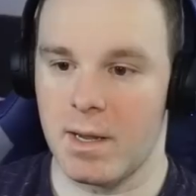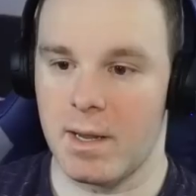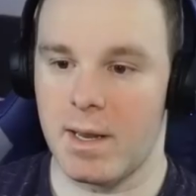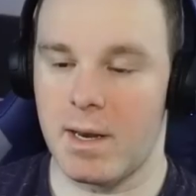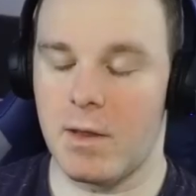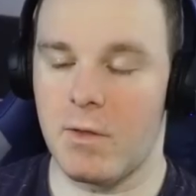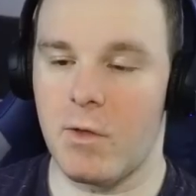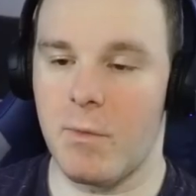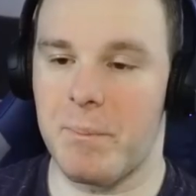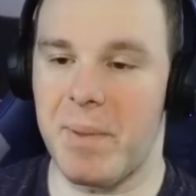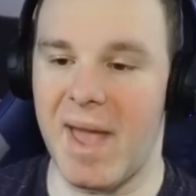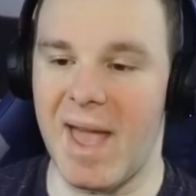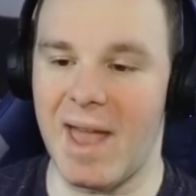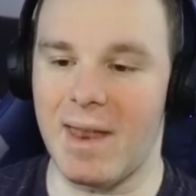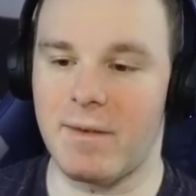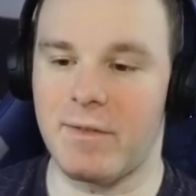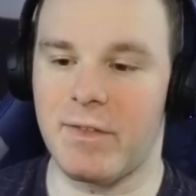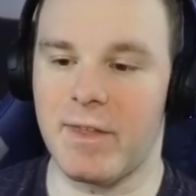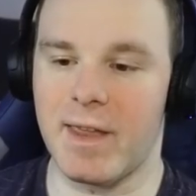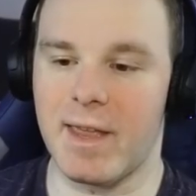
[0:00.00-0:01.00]
You know, the
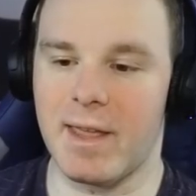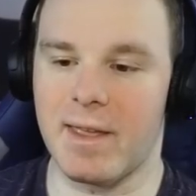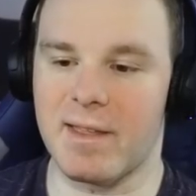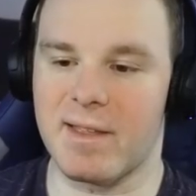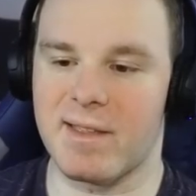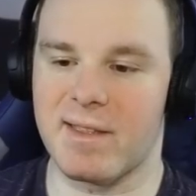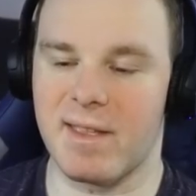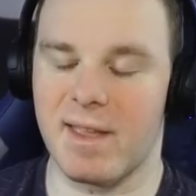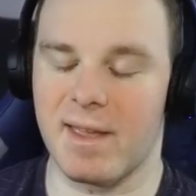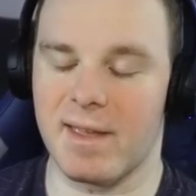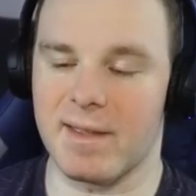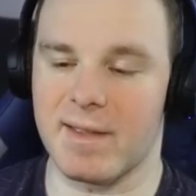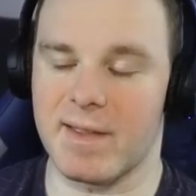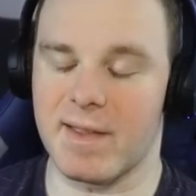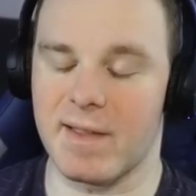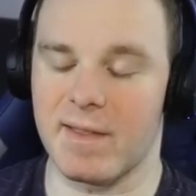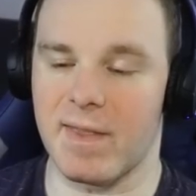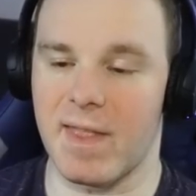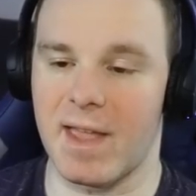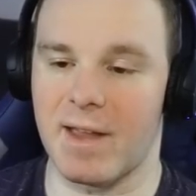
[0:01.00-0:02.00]
bad thing is this,
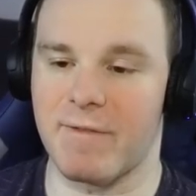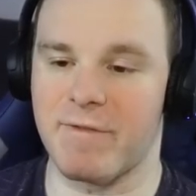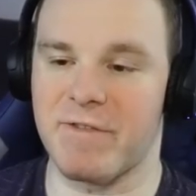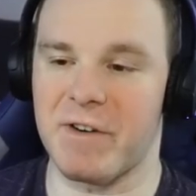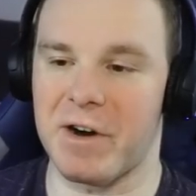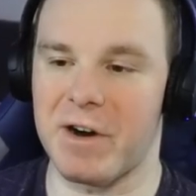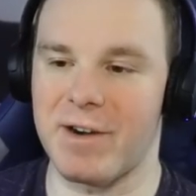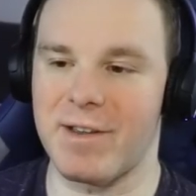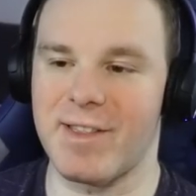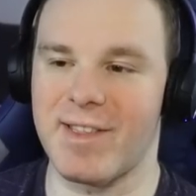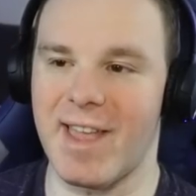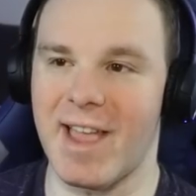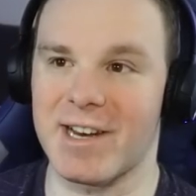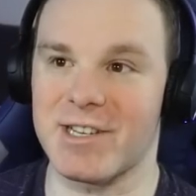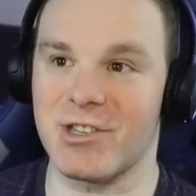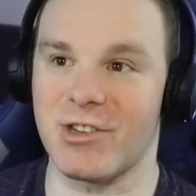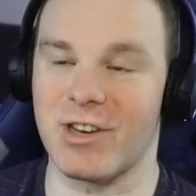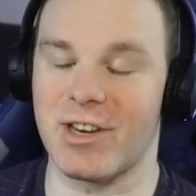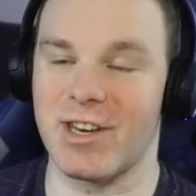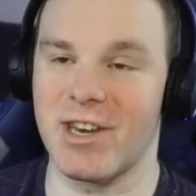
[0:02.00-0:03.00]
like, Verne's
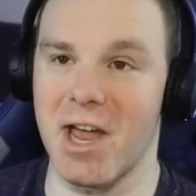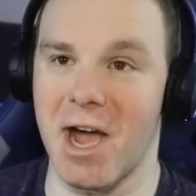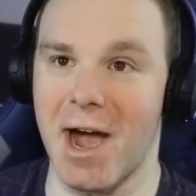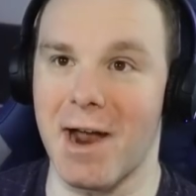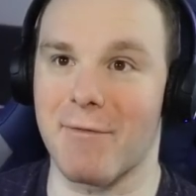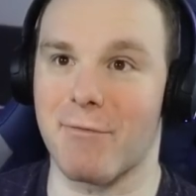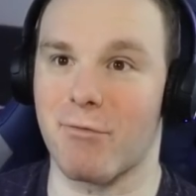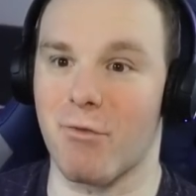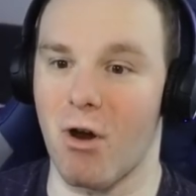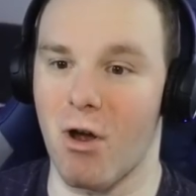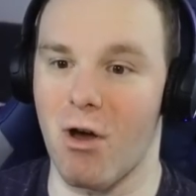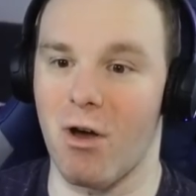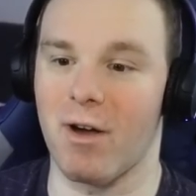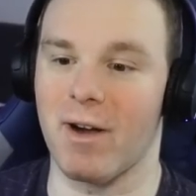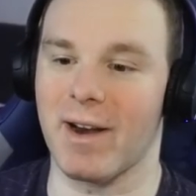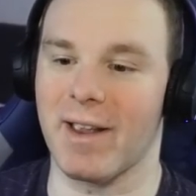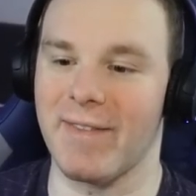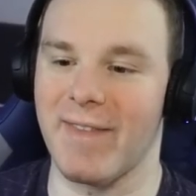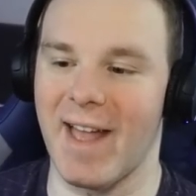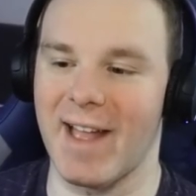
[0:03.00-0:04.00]
actually not
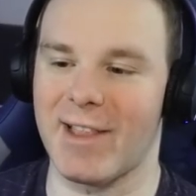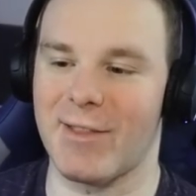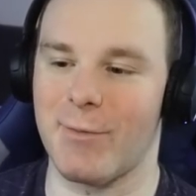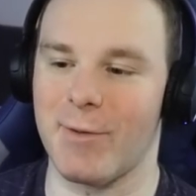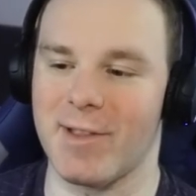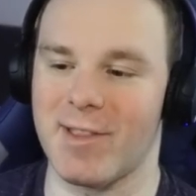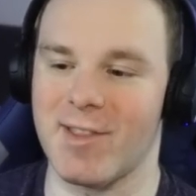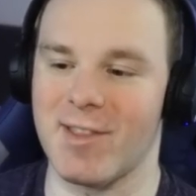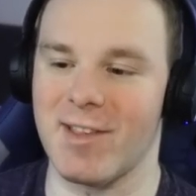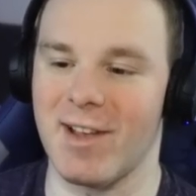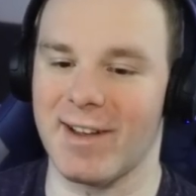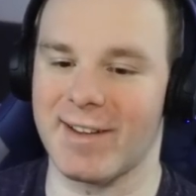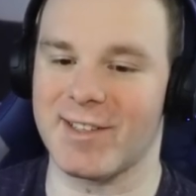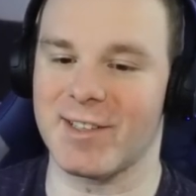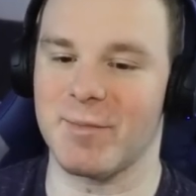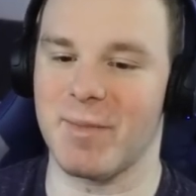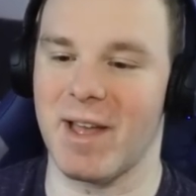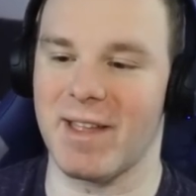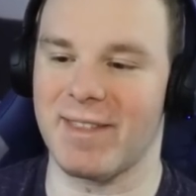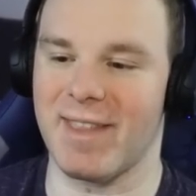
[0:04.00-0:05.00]
wrong, and that's what
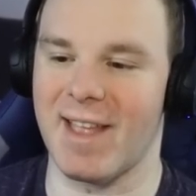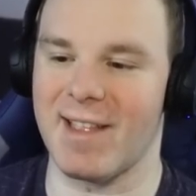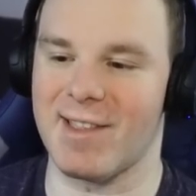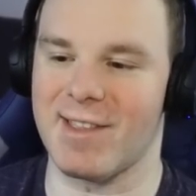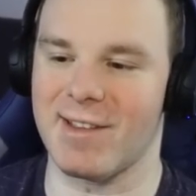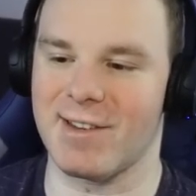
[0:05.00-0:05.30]
sucks about that